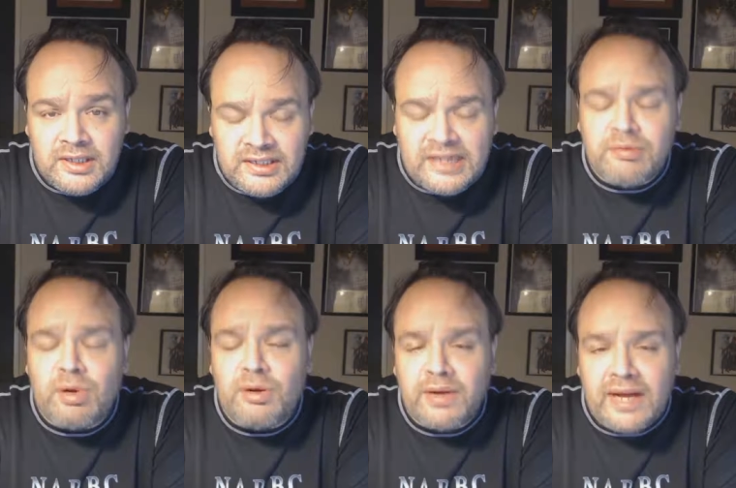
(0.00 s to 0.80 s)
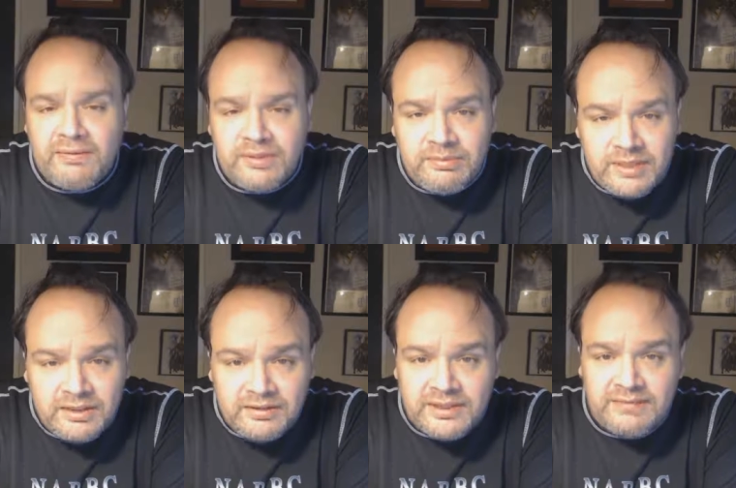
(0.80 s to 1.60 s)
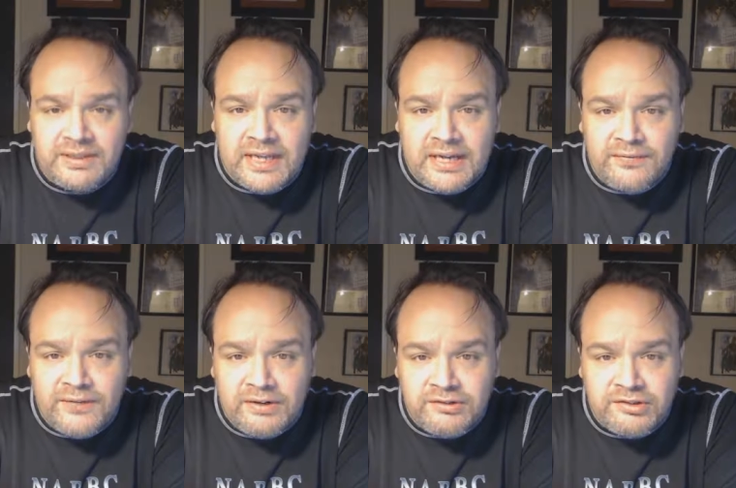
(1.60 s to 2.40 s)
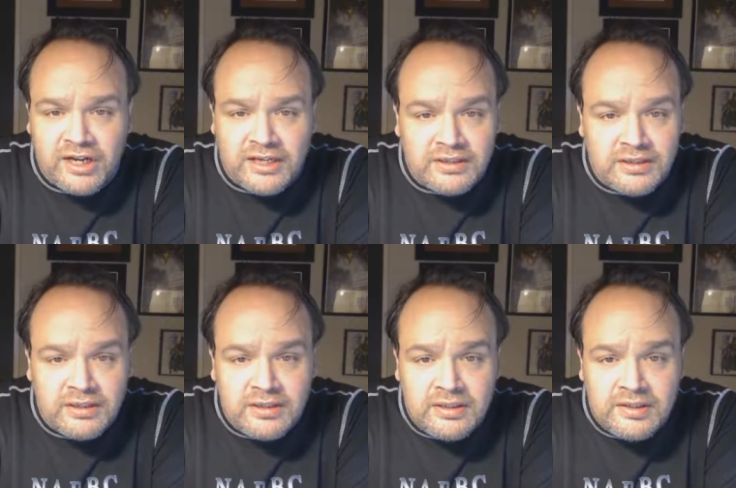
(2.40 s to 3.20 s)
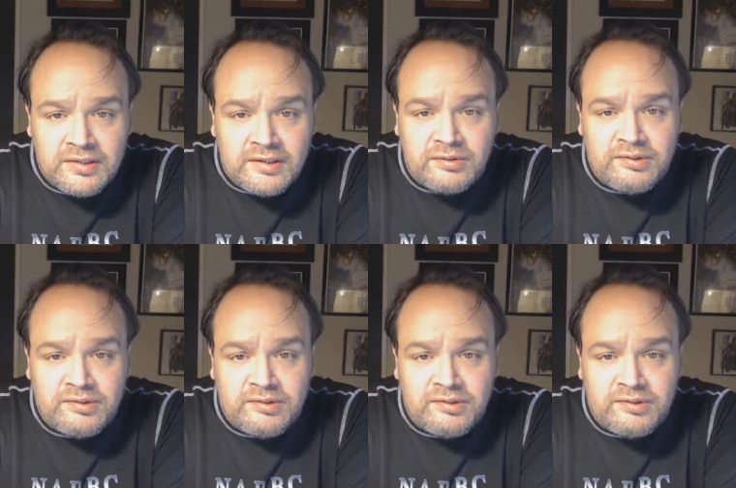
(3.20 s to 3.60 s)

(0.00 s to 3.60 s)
And that's why we're having him here, to give the guy a fair shot. So